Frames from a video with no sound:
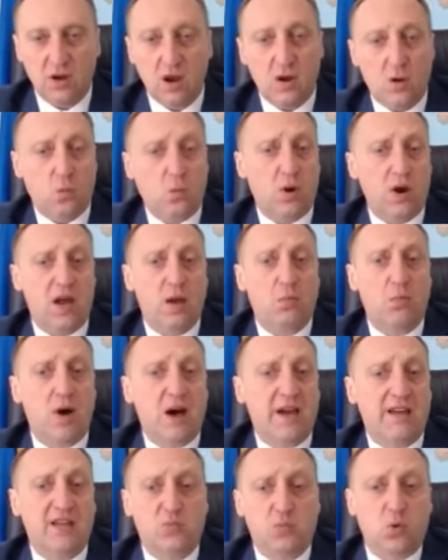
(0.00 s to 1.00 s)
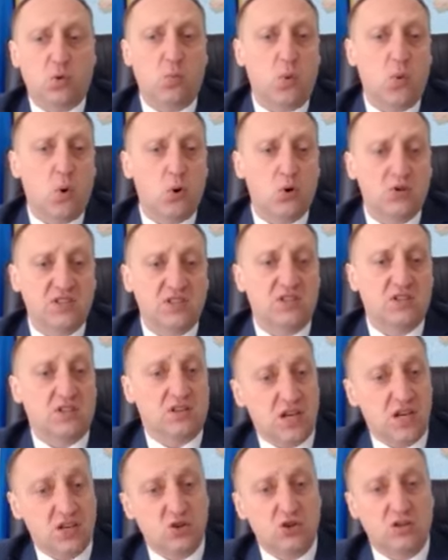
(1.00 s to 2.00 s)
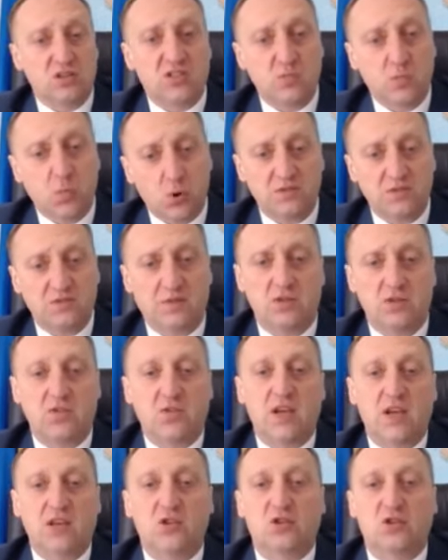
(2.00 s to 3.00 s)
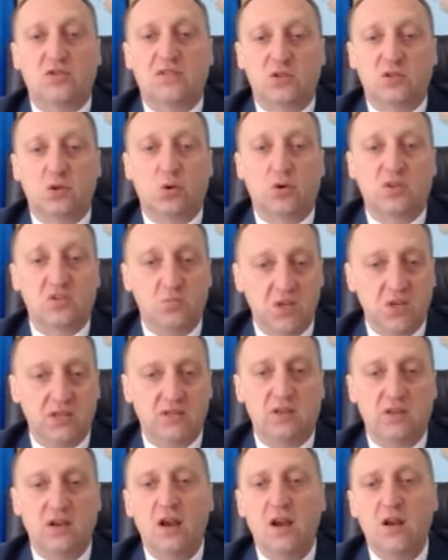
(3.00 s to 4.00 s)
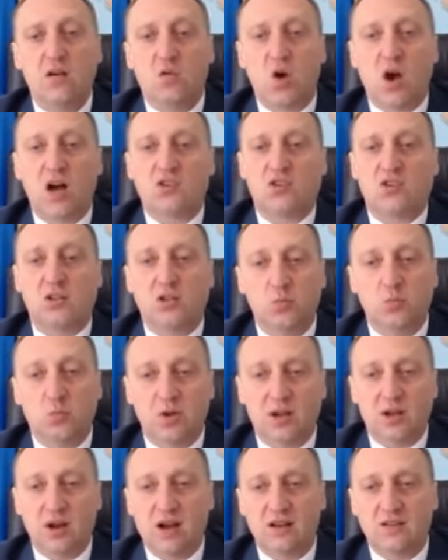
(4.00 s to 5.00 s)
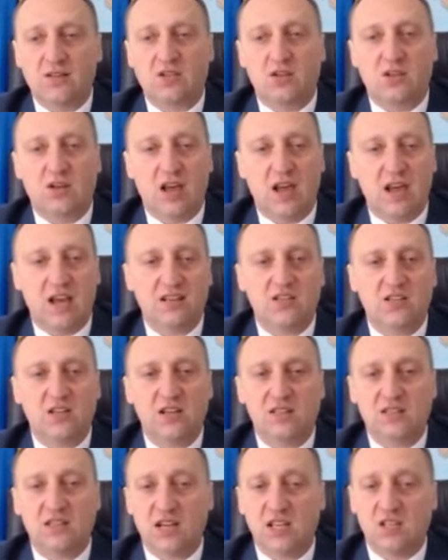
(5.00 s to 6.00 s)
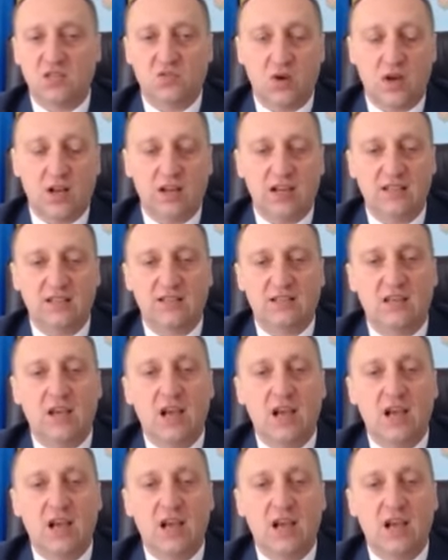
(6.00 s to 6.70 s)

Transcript: whereby it proposed international sport federations to admit Russian and Belarusian athletes as well as